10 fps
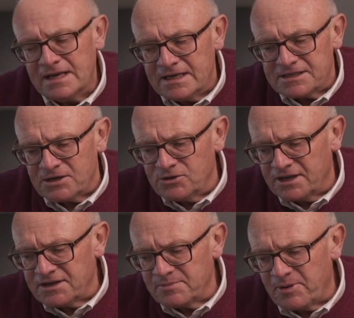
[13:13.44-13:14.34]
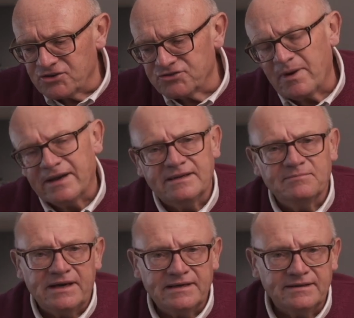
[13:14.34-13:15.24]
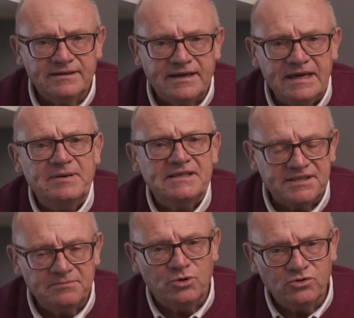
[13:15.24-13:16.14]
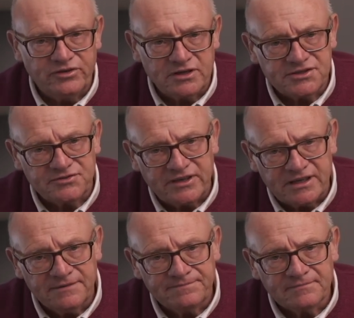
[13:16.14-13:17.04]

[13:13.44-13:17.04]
So another part of my, my keep it simple philosophy